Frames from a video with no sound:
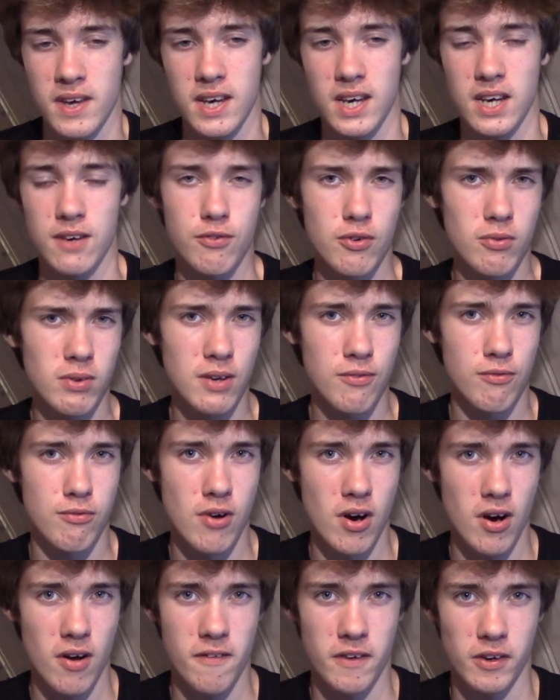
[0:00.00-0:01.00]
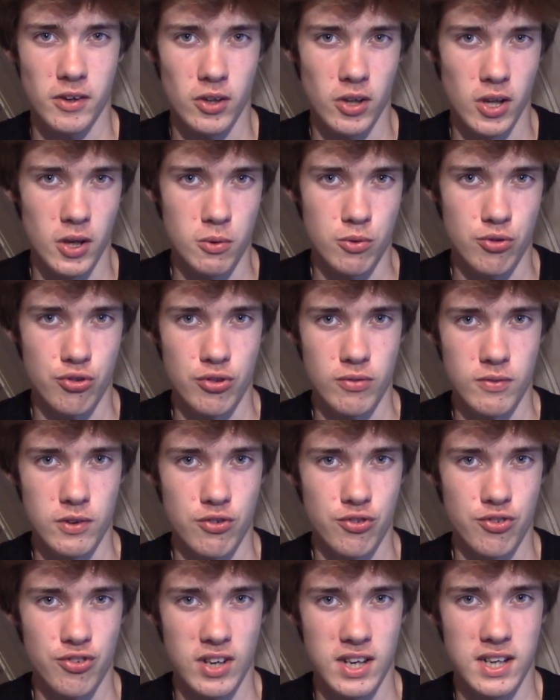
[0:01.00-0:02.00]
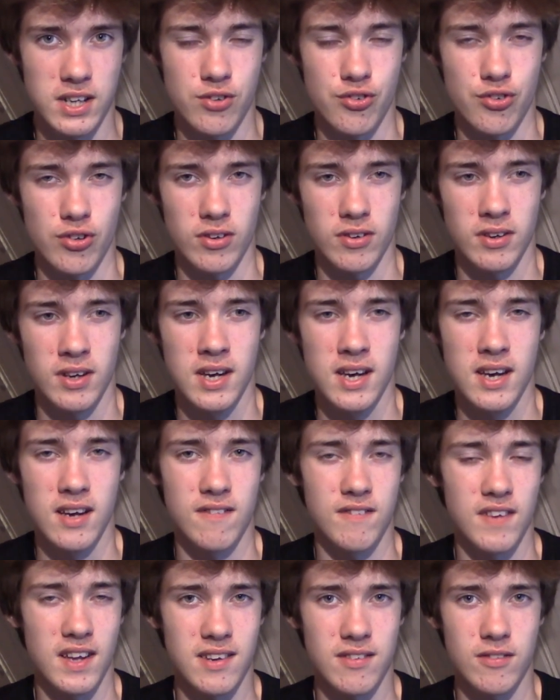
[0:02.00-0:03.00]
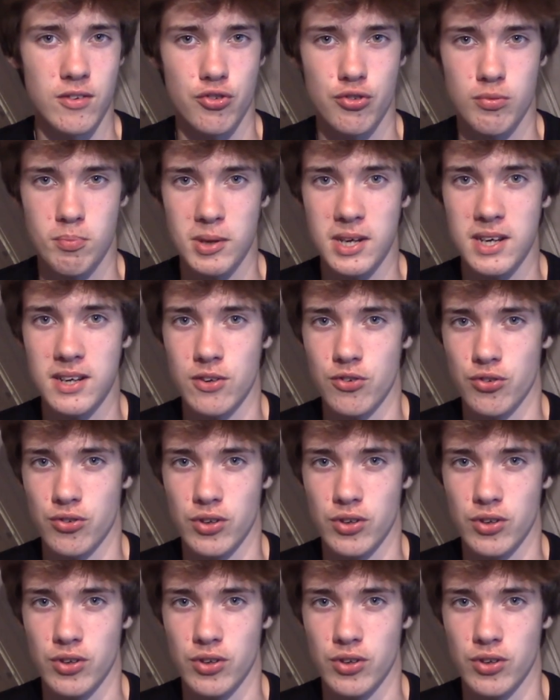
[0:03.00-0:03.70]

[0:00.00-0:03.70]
If you live rather close to this station, then the speed is